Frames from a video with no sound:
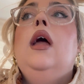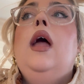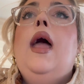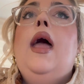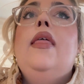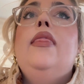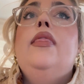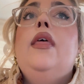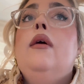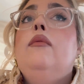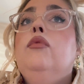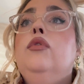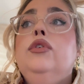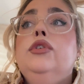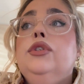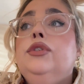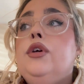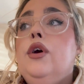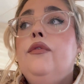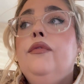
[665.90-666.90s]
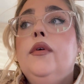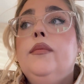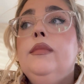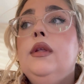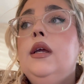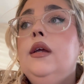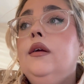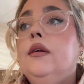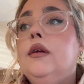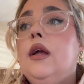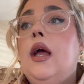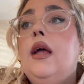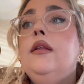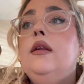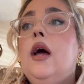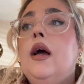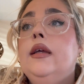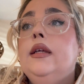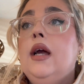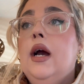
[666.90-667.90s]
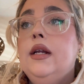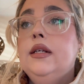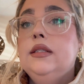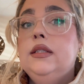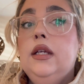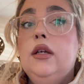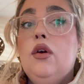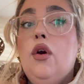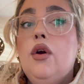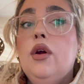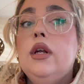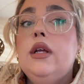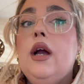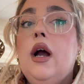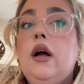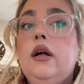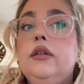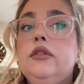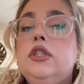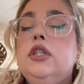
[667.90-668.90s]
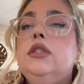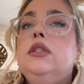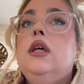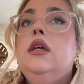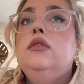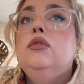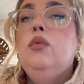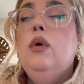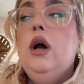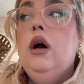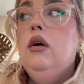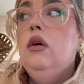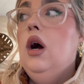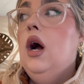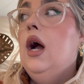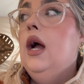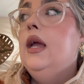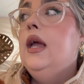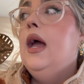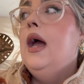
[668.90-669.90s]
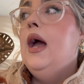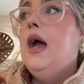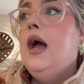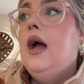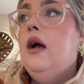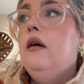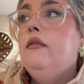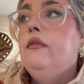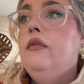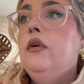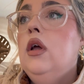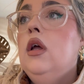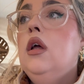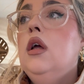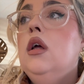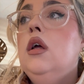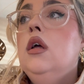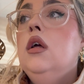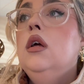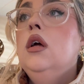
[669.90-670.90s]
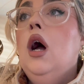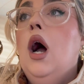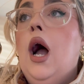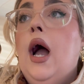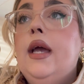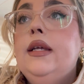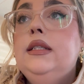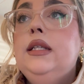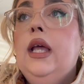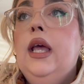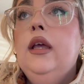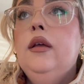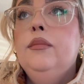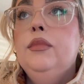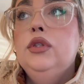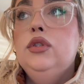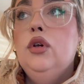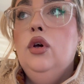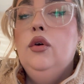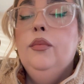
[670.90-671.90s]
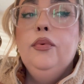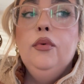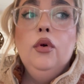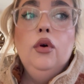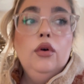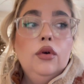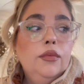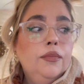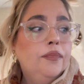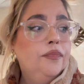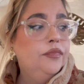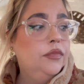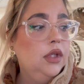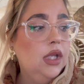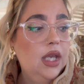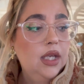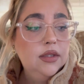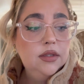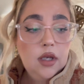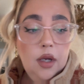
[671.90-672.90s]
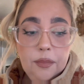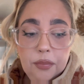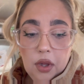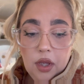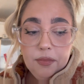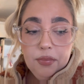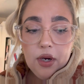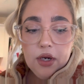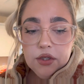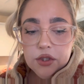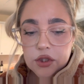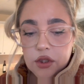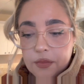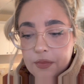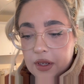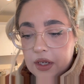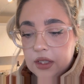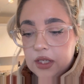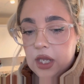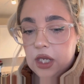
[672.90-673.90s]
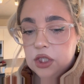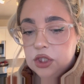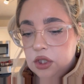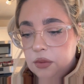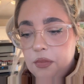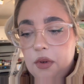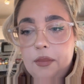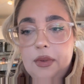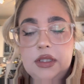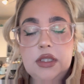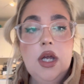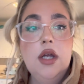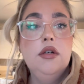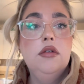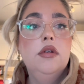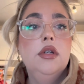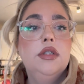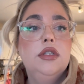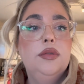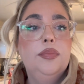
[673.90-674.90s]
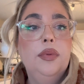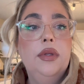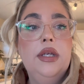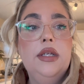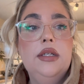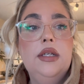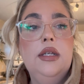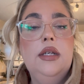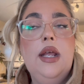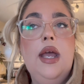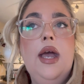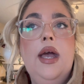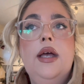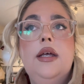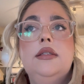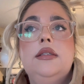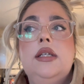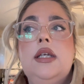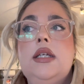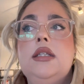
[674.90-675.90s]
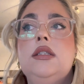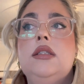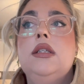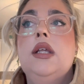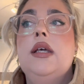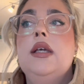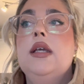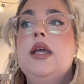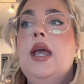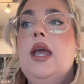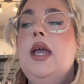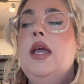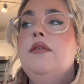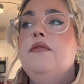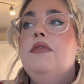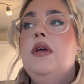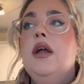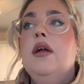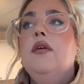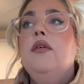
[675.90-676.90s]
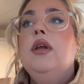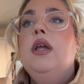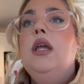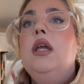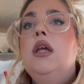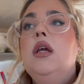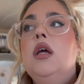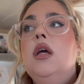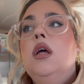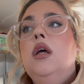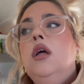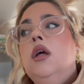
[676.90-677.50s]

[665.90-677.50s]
and then we'll just go from there. And I got to see a cardiologist as well. I take metoprolol. It's a blood pressure medication, but my doctor explained it as it's like a very